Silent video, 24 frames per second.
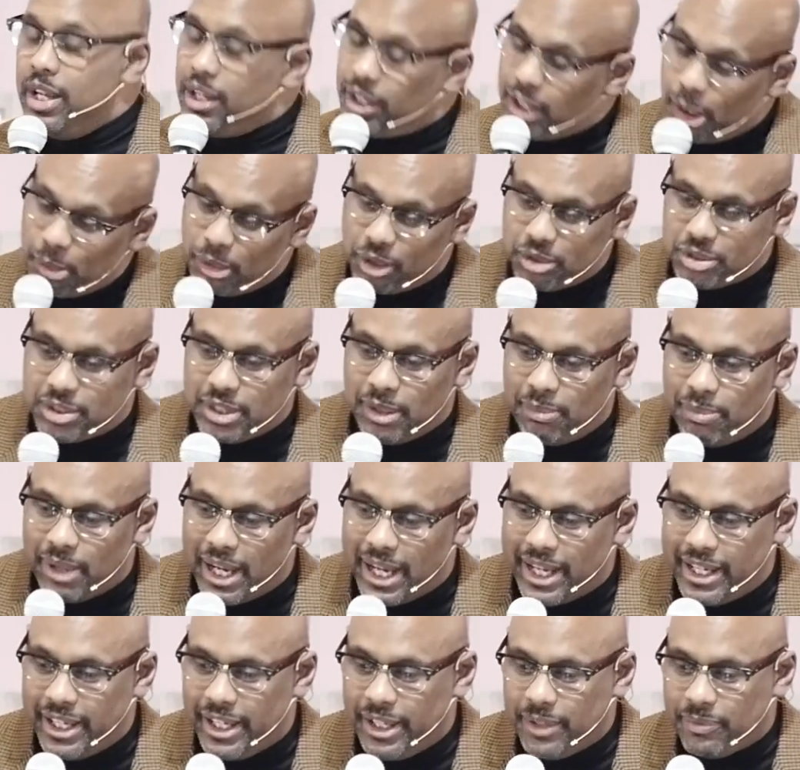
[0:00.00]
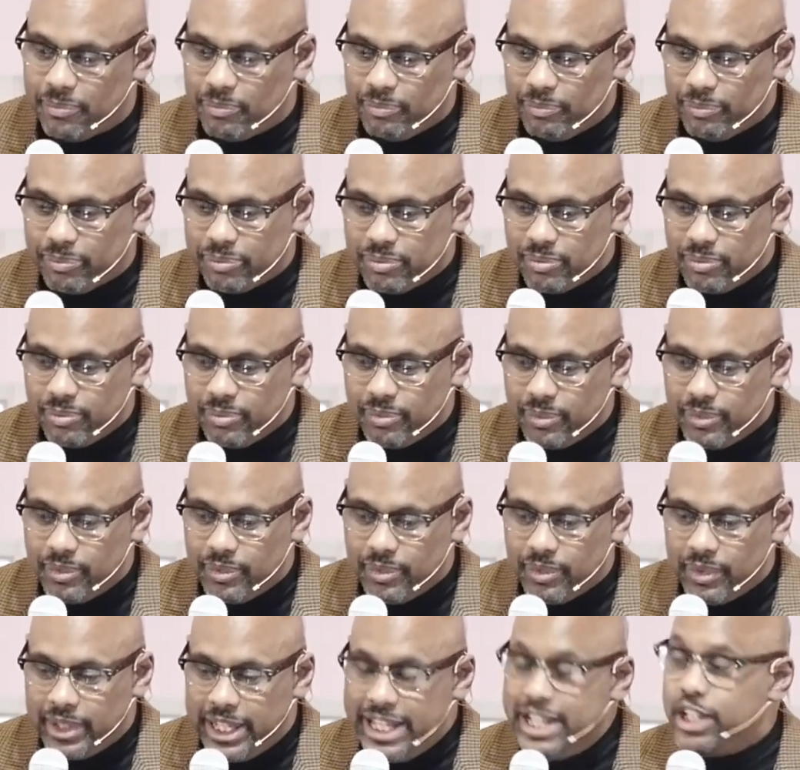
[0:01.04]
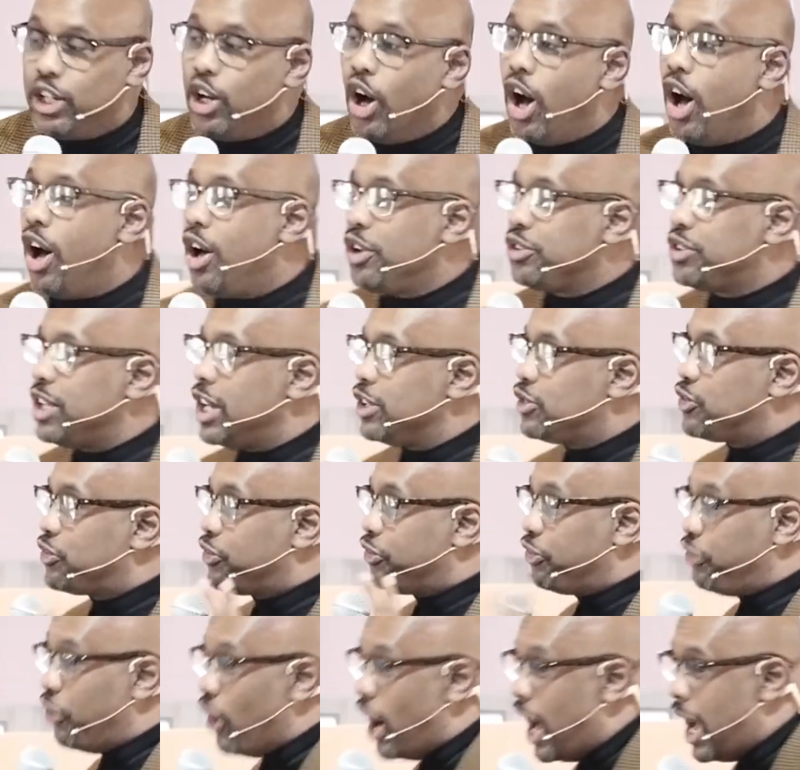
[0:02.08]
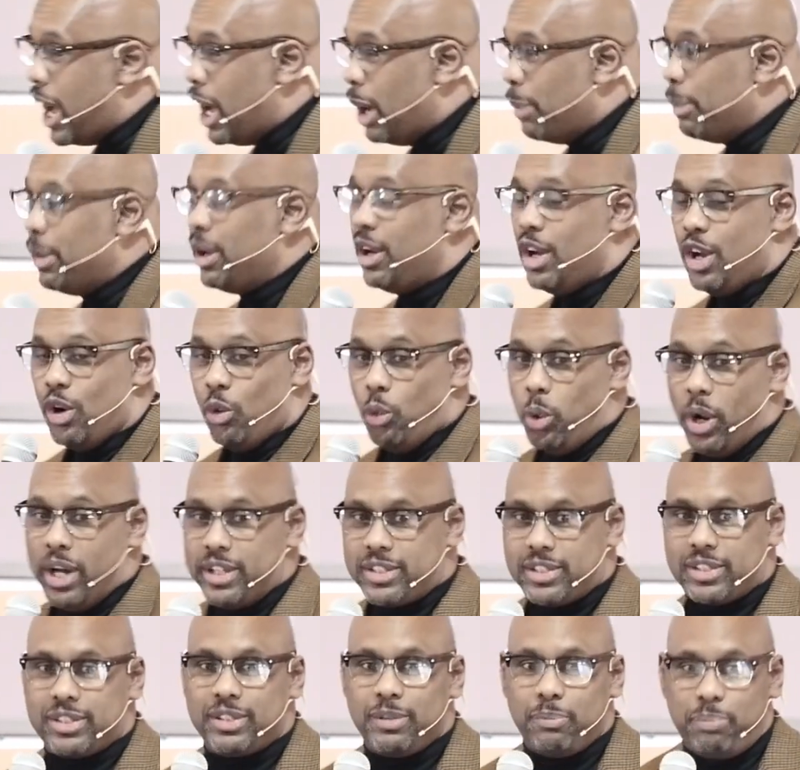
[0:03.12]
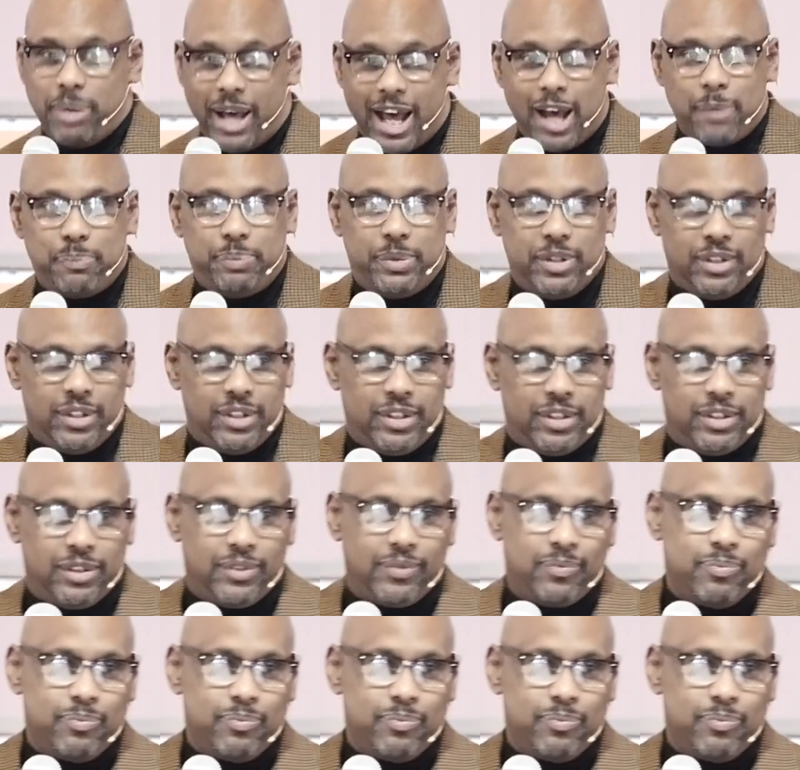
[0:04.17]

Come on, somebody. He calls us from what's popular.